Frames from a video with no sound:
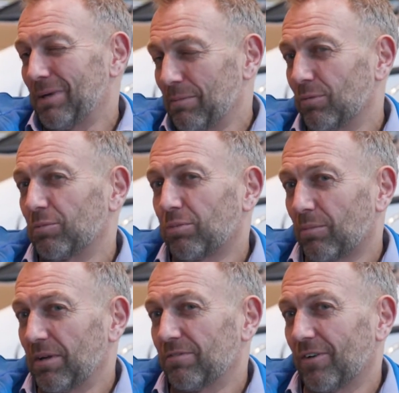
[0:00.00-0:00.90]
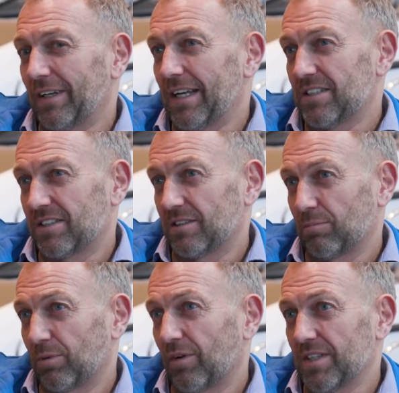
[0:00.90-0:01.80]
people would probably find that
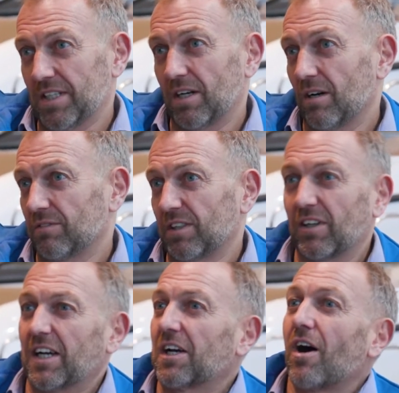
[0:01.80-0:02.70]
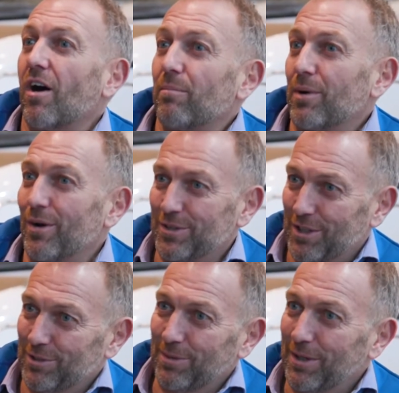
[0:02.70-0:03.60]
surprising after like a car
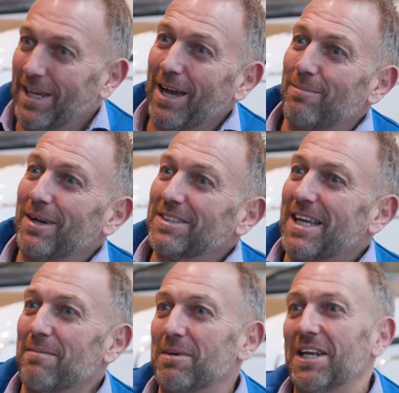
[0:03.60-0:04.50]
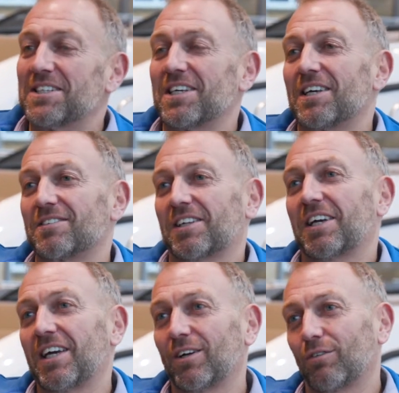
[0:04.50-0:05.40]
purchase where you get about 10 minutes, here's the
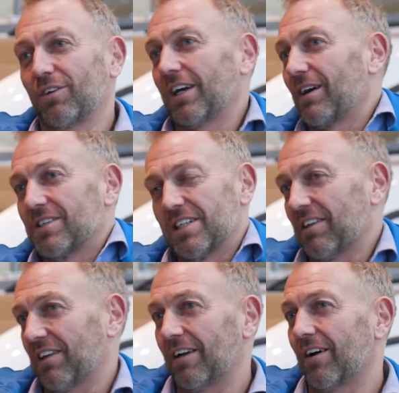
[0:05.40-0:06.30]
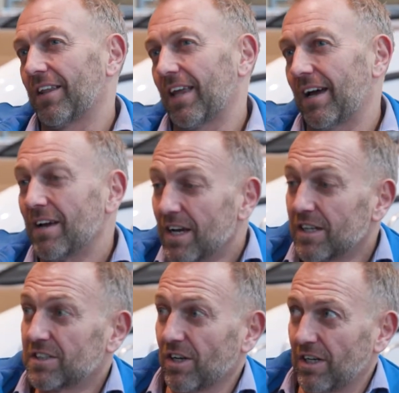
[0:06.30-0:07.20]
key, and off you go. It's nothing like that,
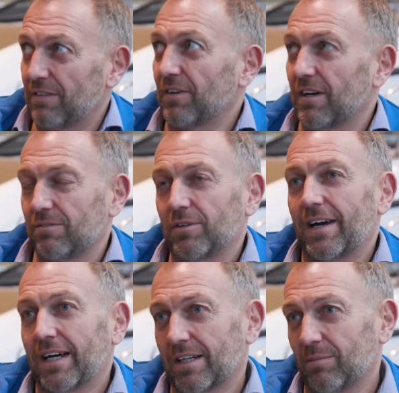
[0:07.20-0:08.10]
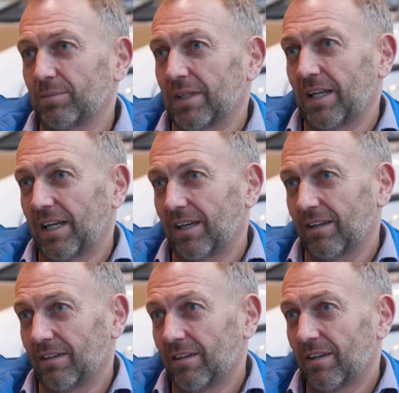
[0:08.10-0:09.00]
certainly for our company here.
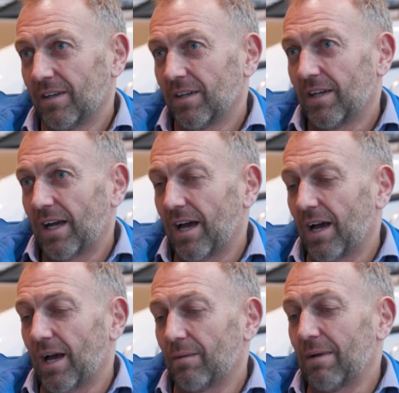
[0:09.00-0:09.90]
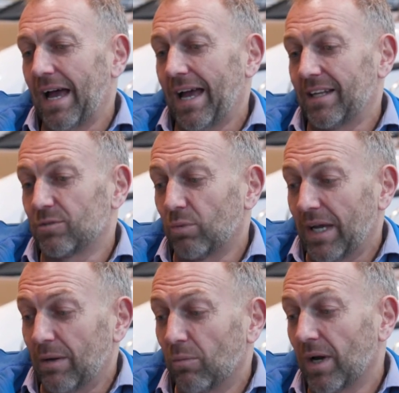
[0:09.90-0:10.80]
And
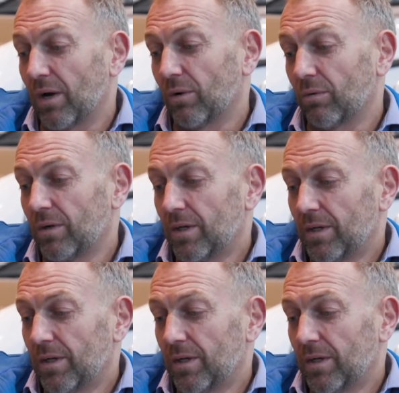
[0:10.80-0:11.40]
we will,